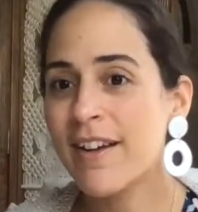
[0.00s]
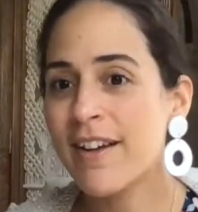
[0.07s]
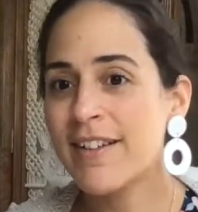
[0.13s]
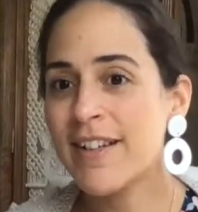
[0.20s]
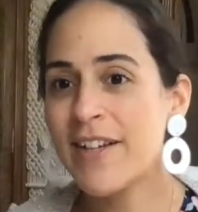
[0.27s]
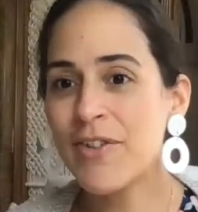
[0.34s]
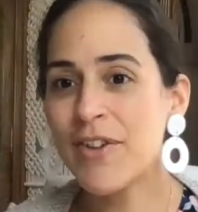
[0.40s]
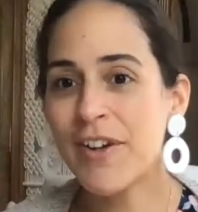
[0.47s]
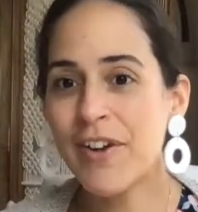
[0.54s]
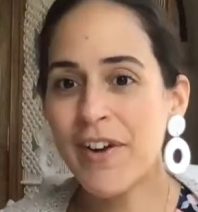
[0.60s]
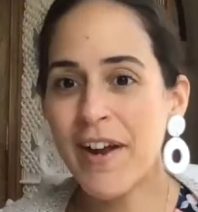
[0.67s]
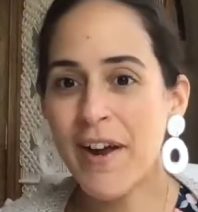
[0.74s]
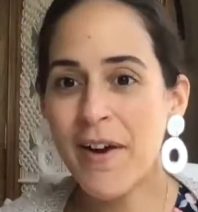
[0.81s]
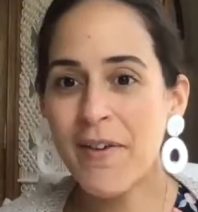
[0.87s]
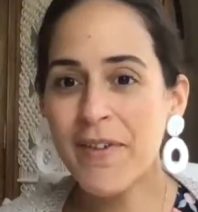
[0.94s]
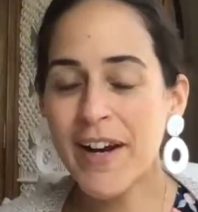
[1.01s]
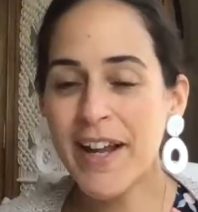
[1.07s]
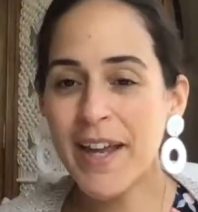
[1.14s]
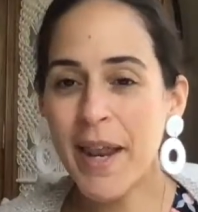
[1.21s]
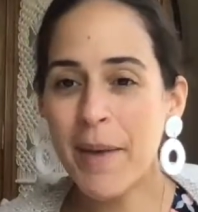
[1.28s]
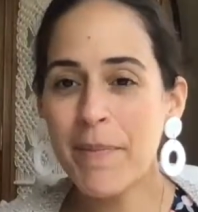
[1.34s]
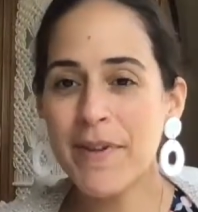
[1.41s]
Tea drinker here. When I
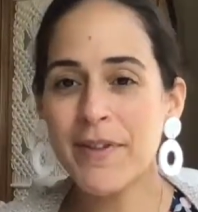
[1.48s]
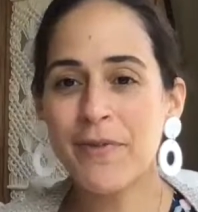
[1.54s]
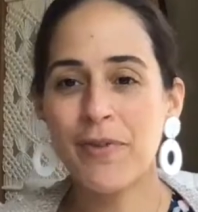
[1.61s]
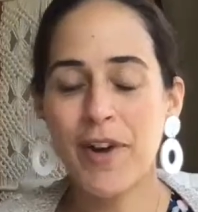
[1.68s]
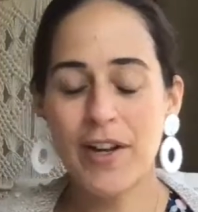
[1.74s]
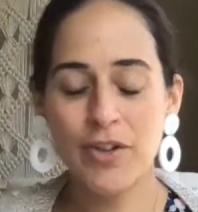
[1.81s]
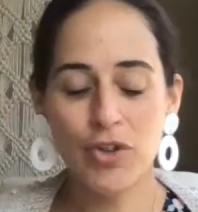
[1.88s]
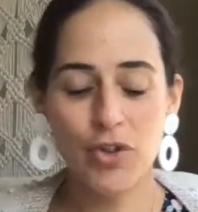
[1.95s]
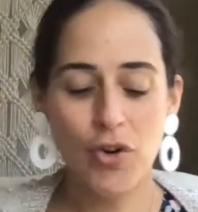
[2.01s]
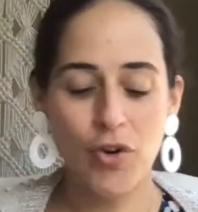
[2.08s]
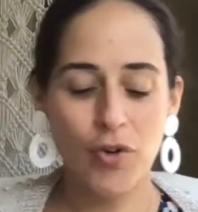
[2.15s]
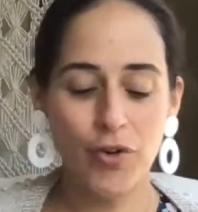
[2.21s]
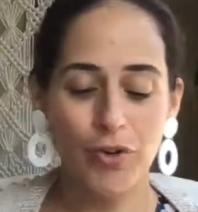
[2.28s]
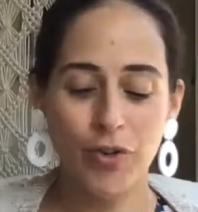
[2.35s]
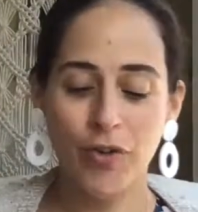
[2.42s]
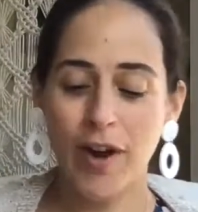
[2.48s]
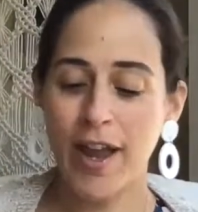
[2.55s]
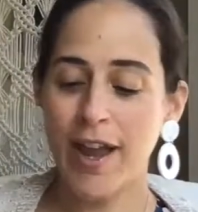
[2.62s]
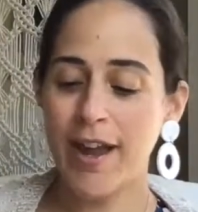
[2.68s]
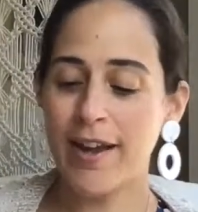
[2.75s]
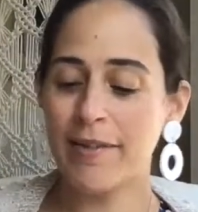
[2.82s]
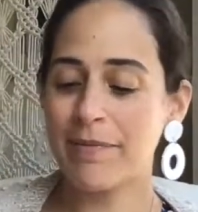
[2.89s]
get up, it's French Earl
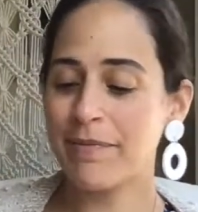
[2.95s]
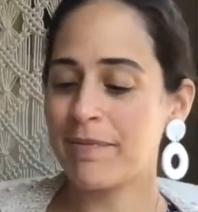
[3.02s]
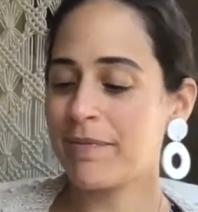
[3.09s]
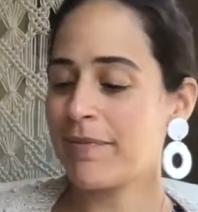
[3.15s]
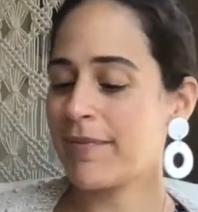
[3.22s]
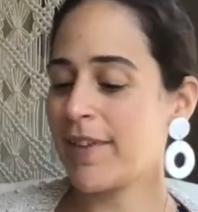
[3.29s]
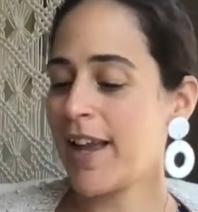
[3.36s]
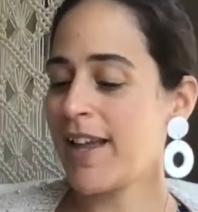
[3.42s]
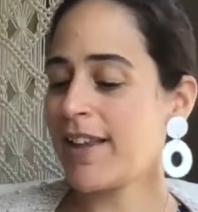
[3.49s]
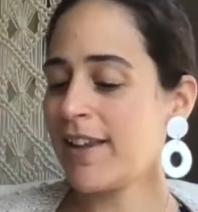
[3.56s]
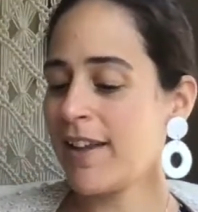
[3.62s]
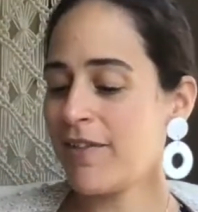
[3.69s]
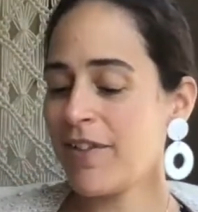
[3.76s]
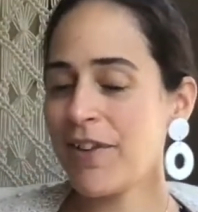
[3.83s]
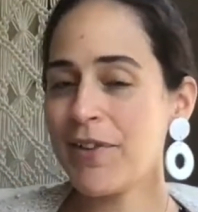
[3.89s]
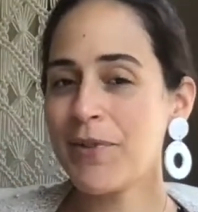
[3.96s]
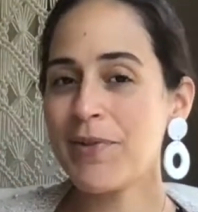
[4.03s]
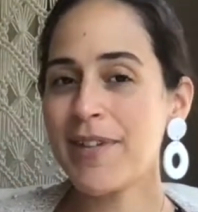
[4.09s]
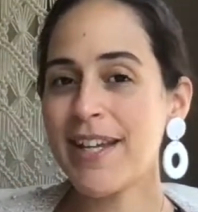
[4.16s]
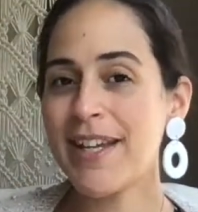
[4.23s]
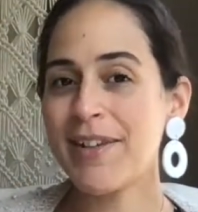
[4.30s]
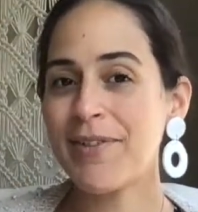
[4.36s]
Grey. I love all you
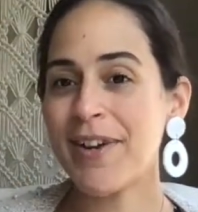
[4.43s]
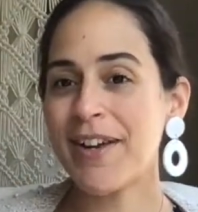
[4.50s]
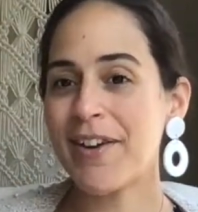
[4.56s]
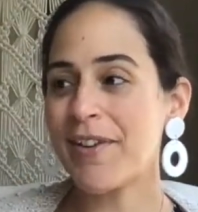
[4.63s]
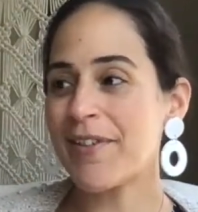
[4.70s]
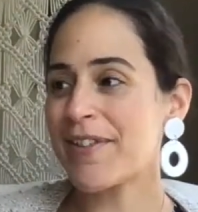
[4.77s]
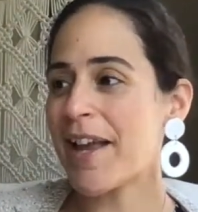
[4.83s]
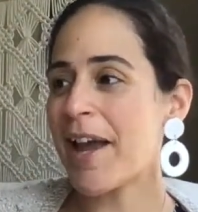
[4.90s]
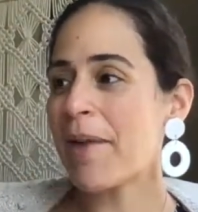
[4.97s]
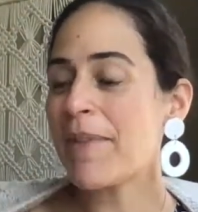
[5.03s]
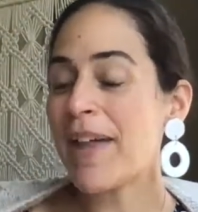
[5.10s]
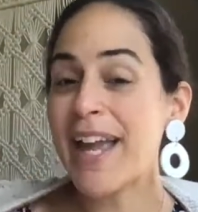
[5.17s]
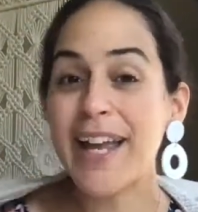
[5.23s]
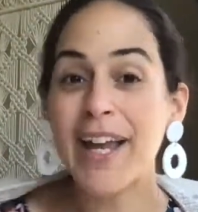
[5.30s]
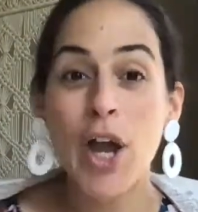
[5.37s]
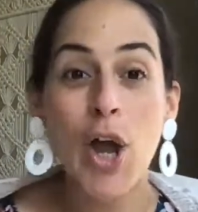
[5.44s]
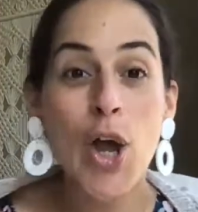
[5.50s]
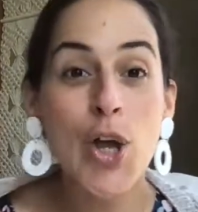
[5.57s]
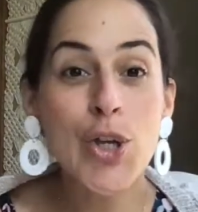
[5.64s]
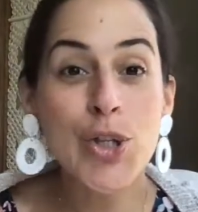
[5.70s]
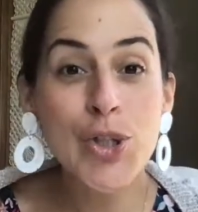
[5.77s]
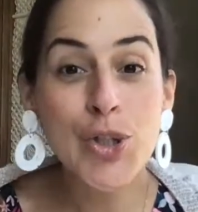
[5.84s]
tea drinkers. I'm like
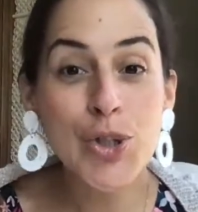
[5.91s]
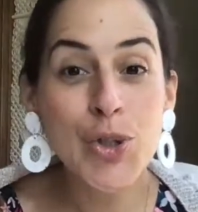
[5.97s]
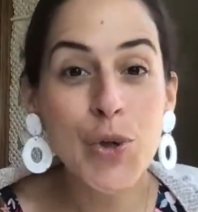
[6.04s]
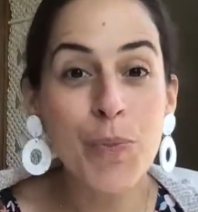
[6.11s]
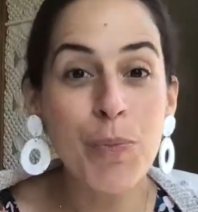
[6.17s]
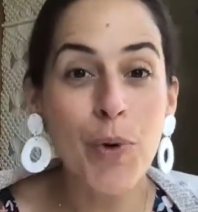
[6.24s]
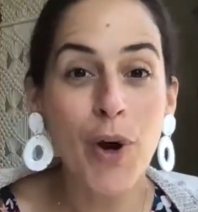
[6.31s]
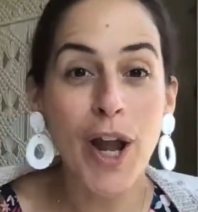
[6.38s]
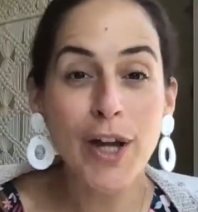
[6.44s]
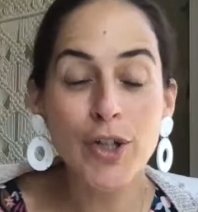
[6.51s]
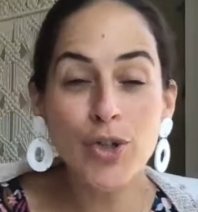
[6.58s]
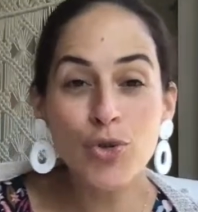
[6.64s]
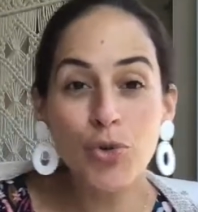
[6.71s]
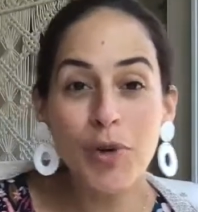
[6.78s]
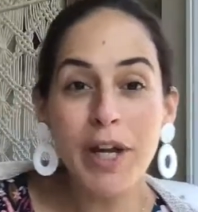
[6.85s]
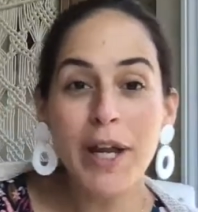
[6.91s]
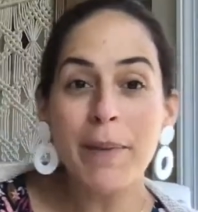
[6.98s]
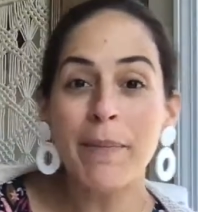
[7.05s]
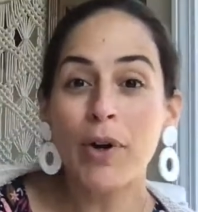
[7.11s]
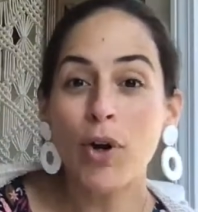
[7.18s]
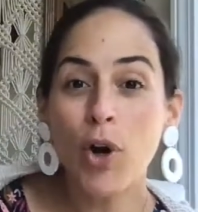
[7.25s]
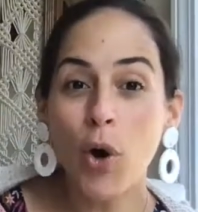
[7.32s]
super
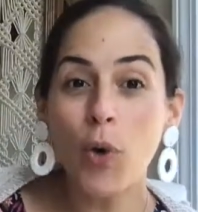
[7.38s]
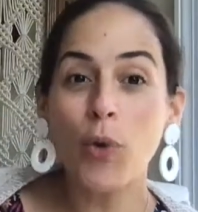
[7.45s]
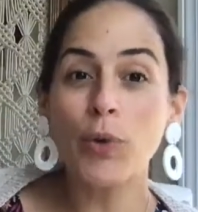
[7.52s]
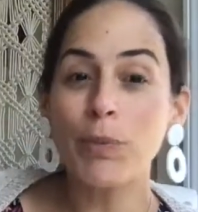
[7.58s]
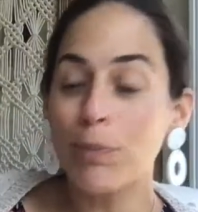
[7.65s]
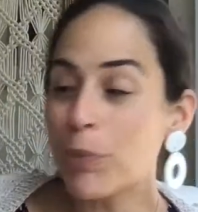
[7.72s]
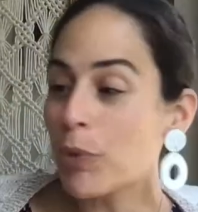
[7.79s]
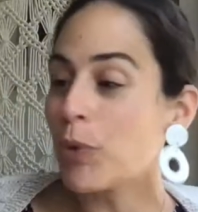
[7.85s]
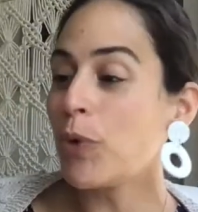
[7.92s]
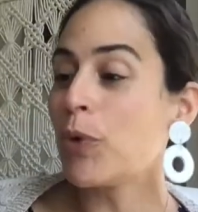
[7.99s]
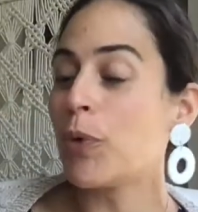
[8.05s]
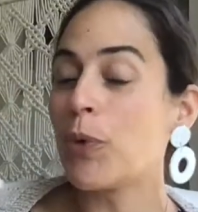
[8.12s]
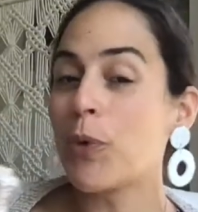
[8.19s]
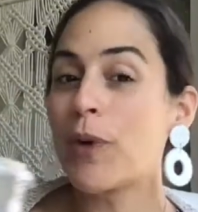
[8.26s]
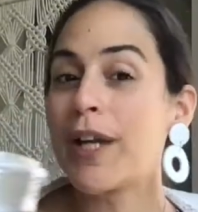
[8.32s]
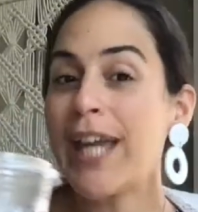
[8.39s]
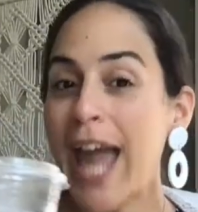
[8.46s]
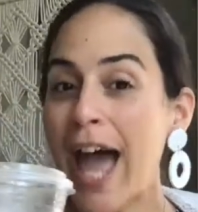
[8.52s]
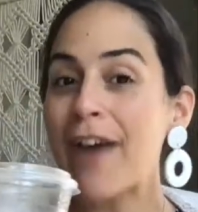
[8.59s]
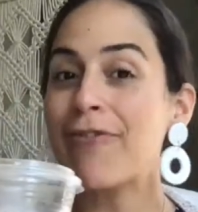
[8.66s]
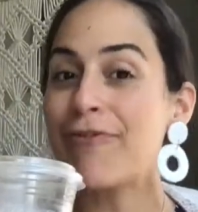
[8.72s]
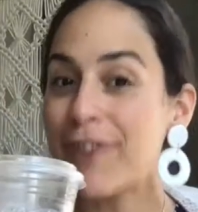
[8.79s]
extreme cold brew
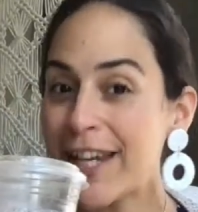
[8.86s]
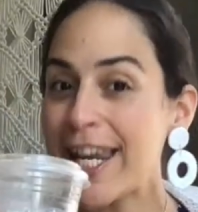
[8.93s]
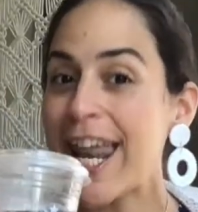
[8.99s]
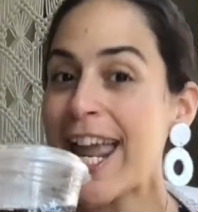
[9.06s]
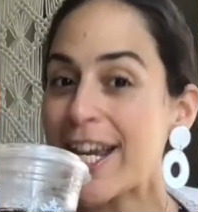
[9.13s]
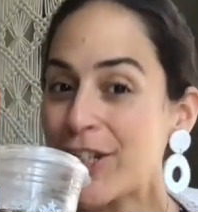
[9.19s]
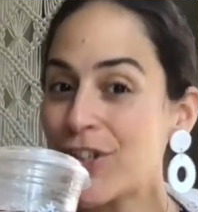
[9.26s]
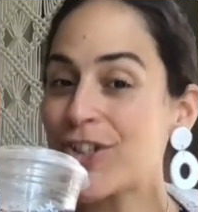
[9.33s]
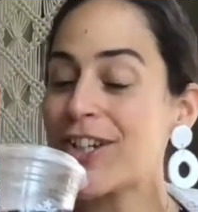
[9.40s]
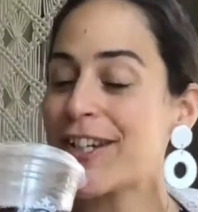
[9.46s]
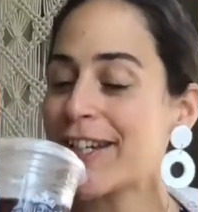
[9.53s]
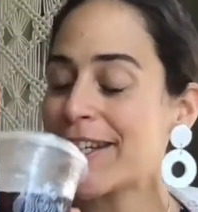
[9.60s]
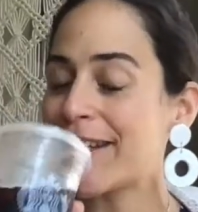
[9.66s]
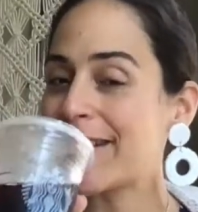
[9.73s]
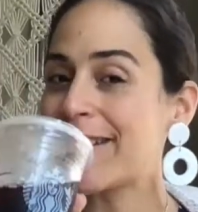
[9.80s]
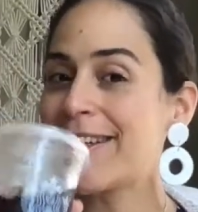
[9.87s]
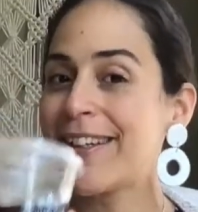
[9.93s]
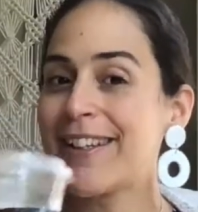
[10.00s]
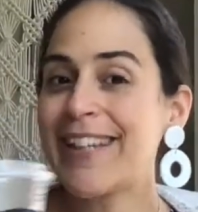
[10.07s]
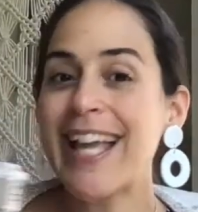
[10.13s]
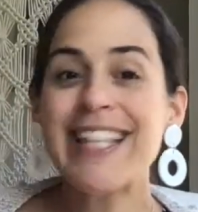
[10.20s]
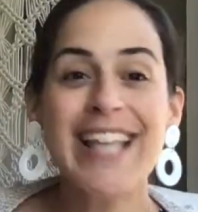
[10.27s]
caffeination.
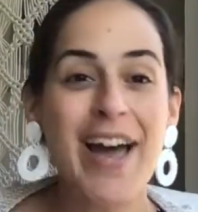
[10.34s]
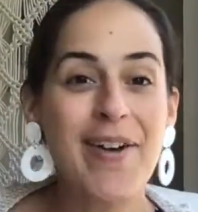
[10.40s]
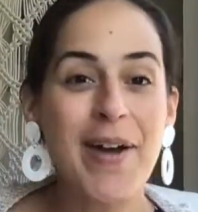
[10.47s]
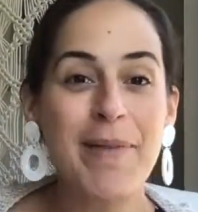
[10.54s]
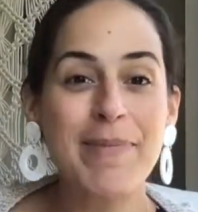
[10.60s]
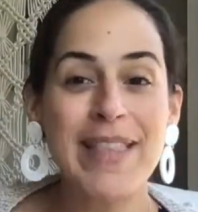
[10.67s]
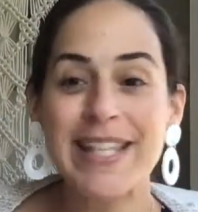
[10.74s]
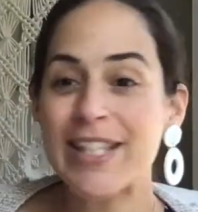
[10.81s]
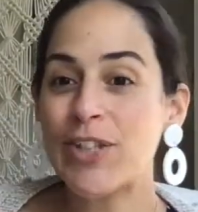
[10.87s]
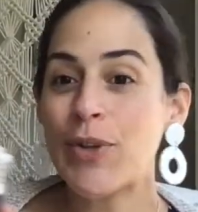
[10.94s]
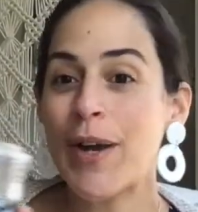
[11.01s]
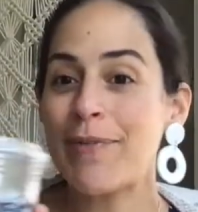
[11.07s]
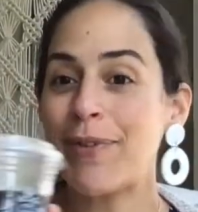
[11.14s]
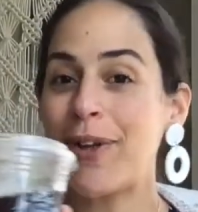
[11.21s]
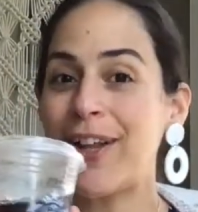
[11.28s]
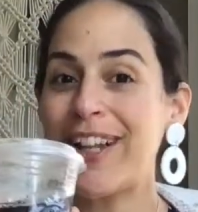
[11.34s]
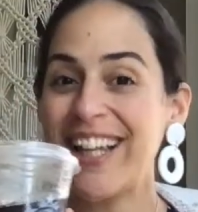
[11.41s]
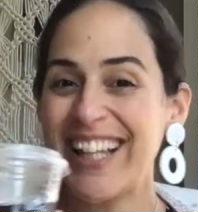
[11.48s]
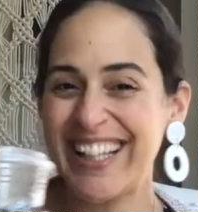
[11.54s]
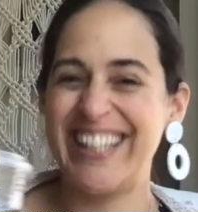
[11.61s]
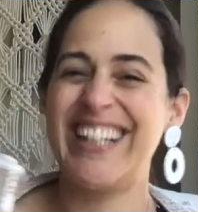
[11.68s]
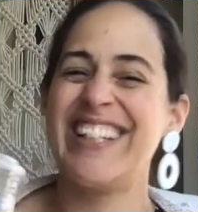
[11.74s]
That's how I'm this joyful.
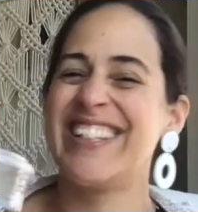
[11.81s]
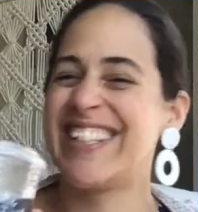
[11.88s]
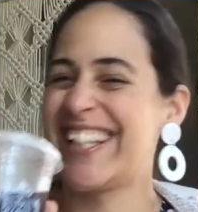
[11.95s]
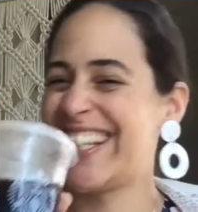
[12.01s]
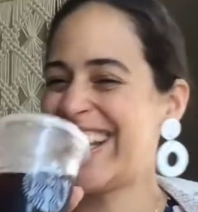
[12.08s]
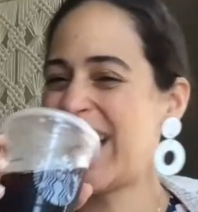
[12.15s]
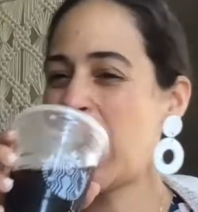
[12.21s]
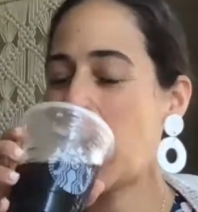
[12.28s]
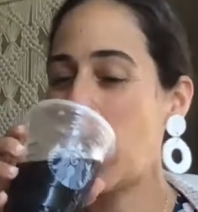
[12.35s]
Just kidding.